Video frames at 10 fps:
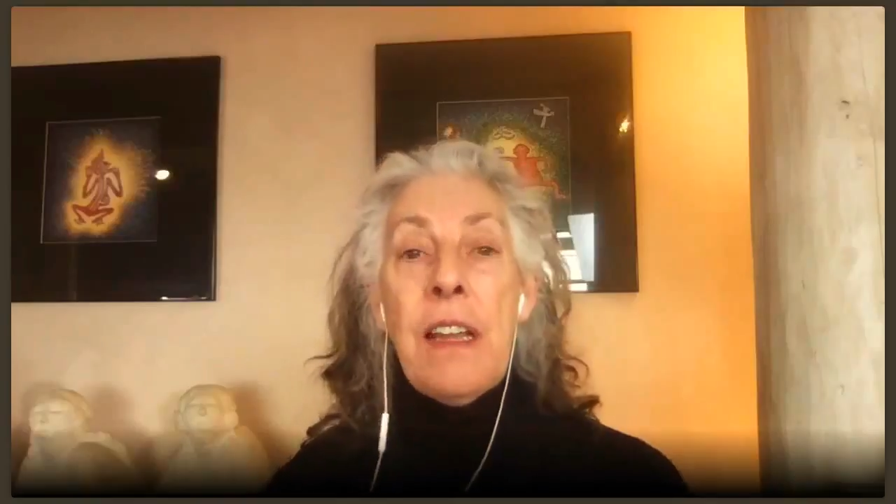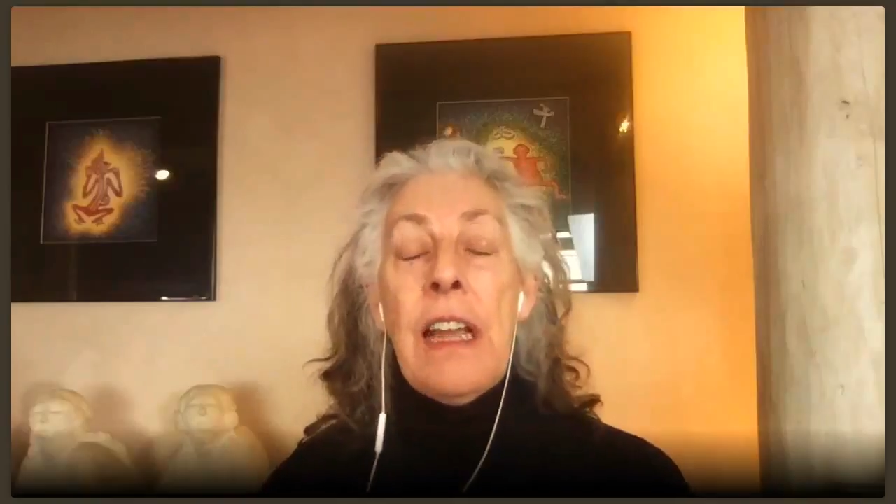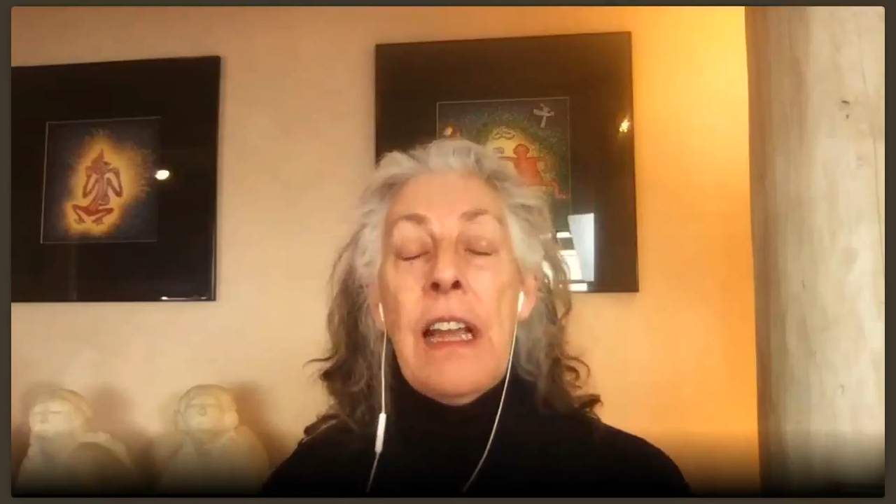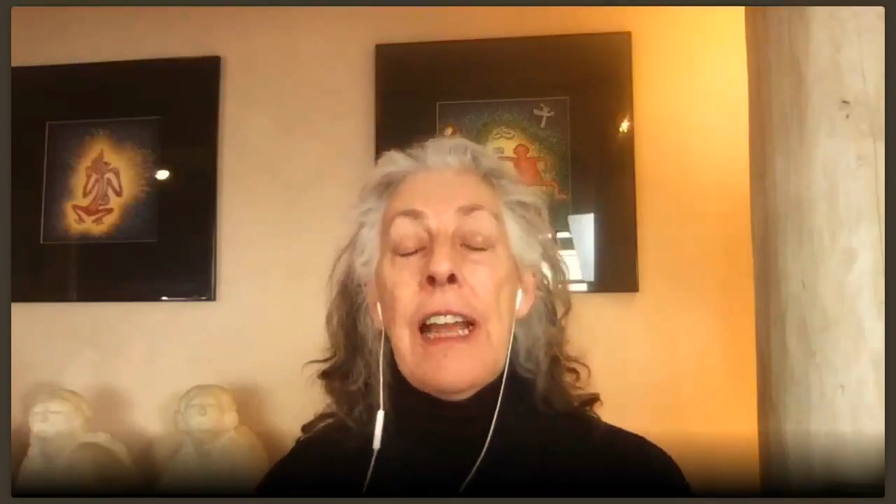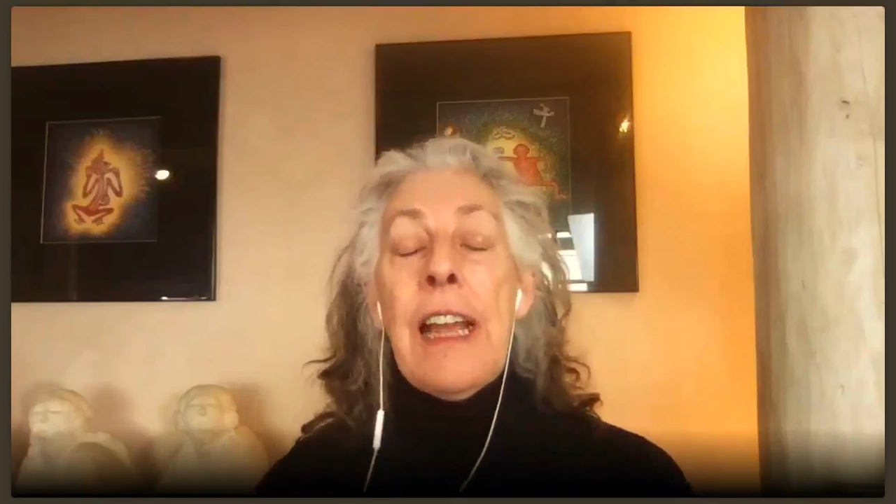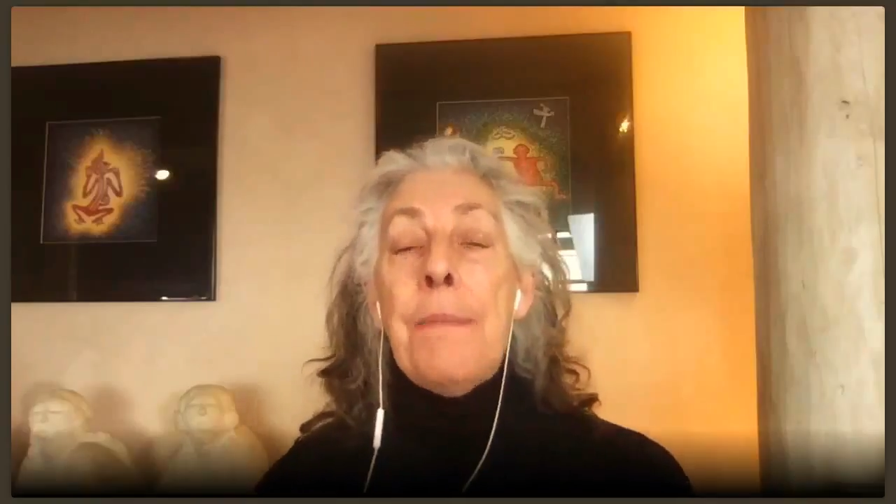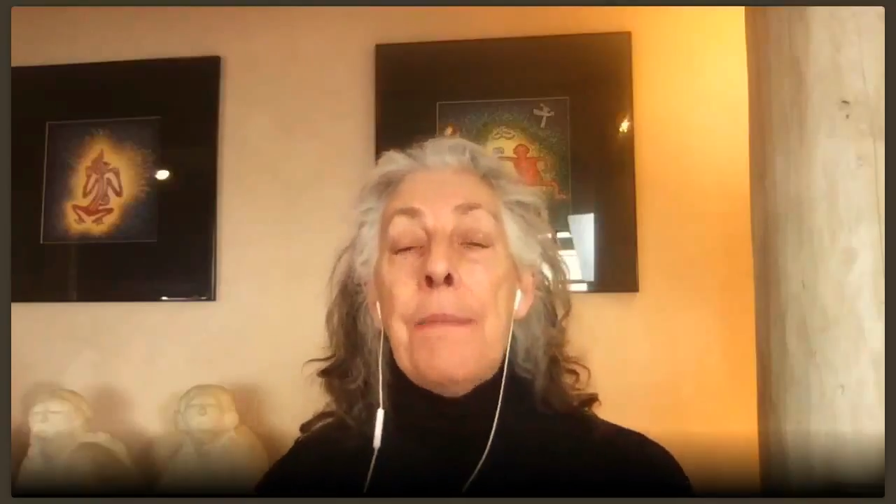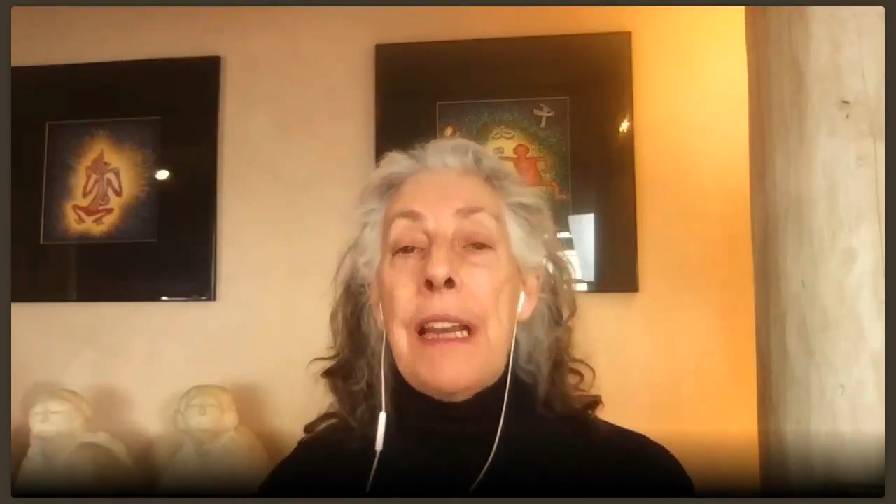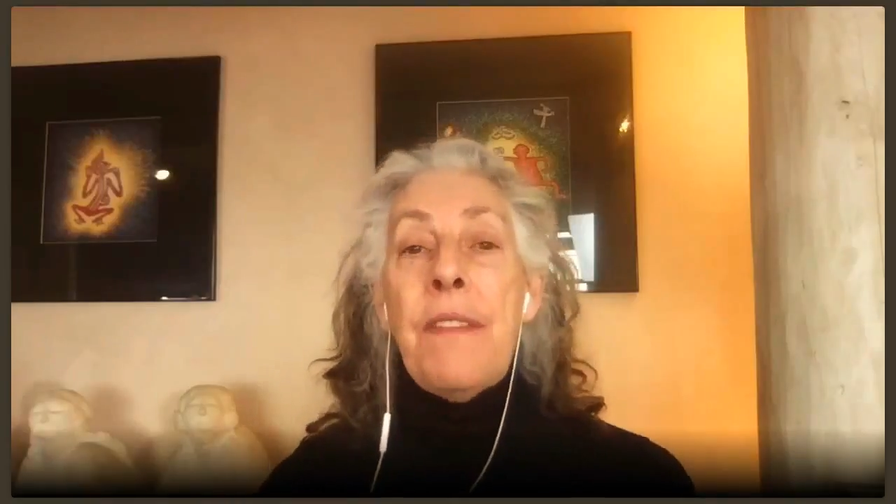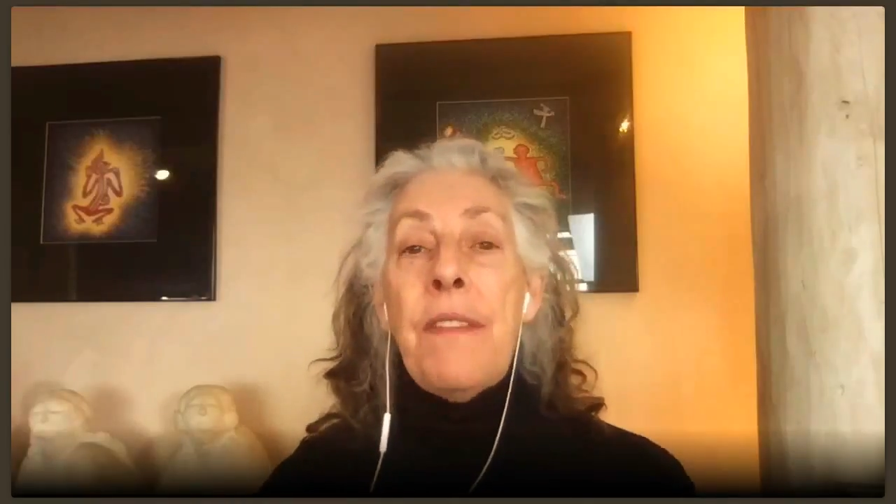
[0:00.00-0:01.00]
And many of
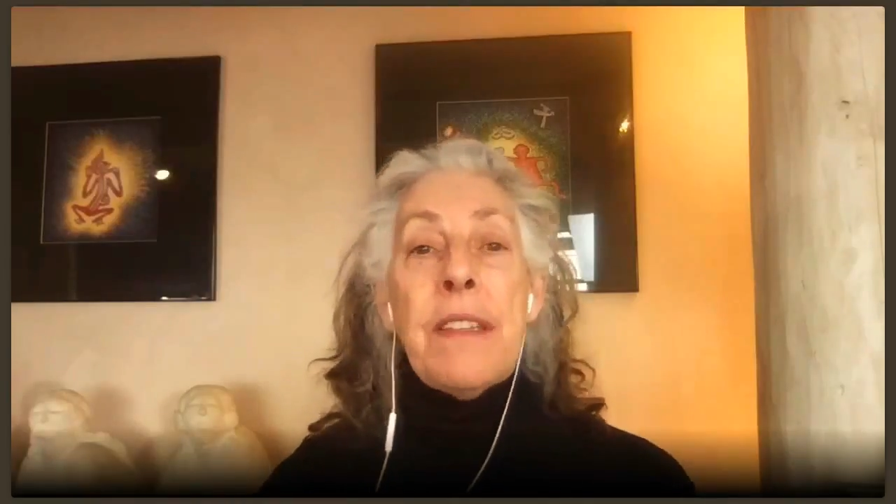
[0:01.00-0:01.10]
the